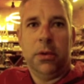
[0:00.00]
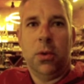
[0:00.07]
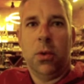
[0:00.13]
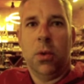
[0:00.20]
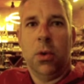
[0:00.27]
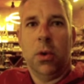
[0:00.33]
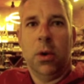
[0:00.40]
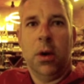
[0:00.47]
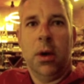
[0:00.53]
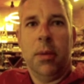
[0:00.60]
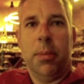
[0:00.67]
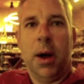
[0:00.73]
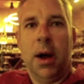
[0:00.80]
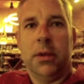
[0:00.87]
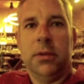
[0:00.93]
or a
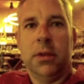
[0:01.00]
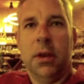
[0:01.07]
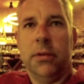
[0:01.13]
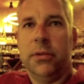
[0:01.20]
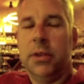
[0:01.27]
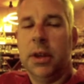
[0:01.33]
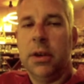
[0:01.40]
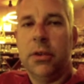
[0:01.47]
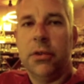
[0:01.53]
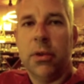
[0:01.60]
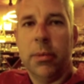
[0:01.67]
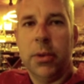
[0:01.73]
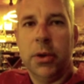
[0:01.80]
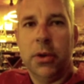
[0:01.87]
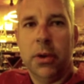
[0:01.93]
box of
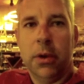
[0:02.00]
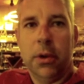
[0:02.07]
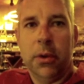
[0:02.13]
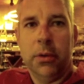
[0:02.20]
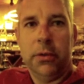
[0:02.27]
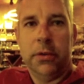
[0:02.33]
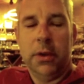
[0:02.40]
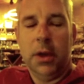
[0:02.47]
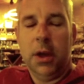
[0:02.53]
signature Maduros